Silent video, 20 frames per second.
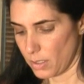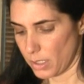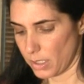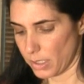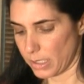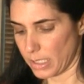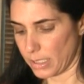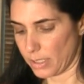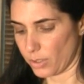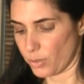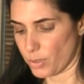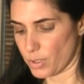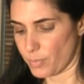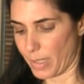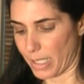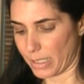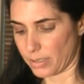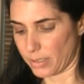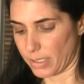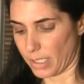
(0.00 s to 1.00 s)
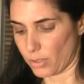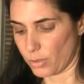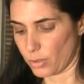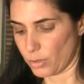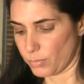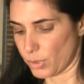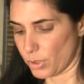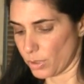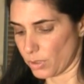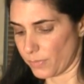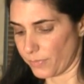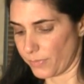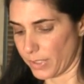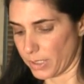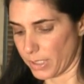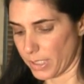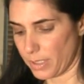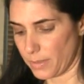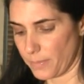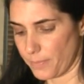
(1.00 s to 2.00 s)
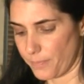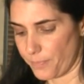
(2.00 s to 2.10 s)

Again, it goes back to that home-cooked feeling.